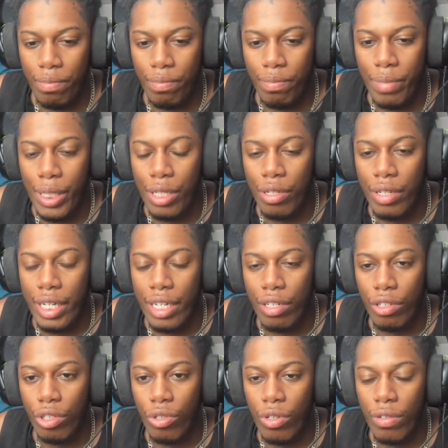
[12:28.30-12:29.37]
Put your hands
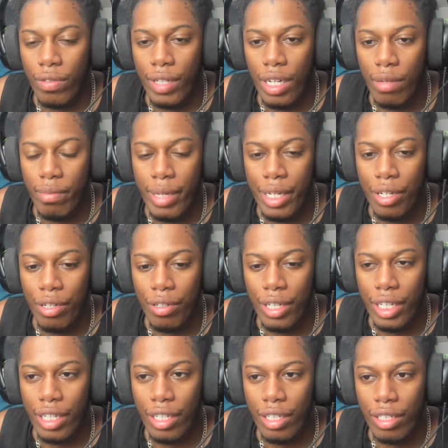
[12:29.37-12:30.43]
on Thorfinn, I'll beat your
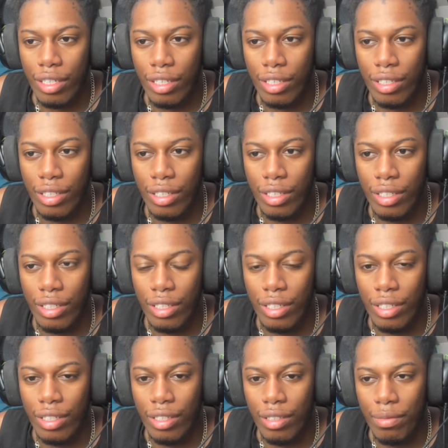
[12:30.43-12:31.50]
ass.
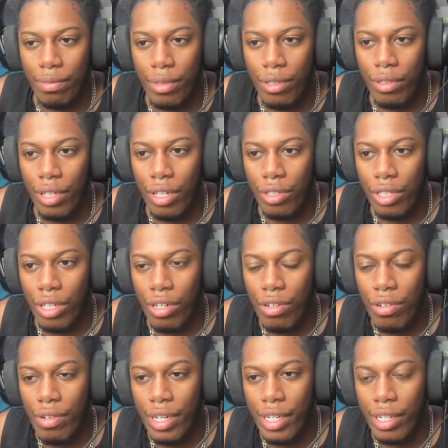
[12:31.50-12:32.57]
Bro lost the
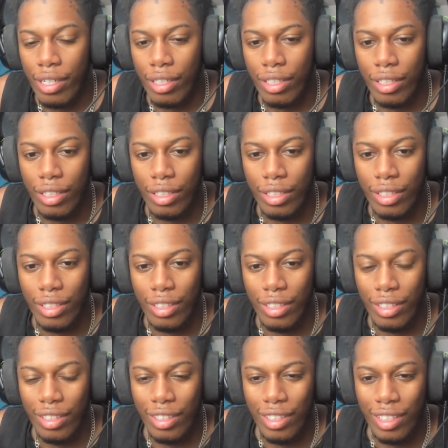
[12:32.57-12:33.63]
whole ear.
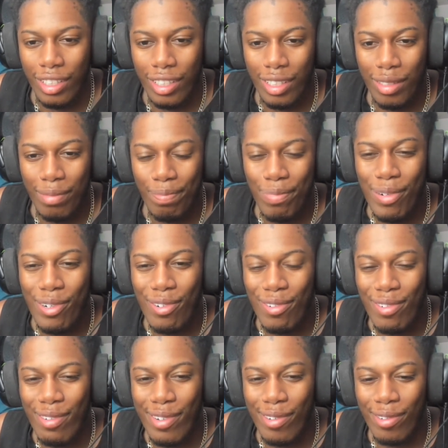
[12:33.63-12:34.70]
Put
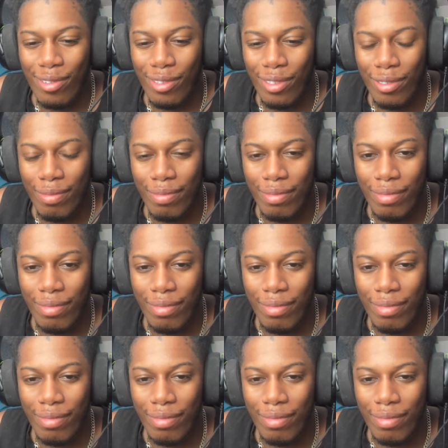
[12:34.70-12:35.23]
your hands on him.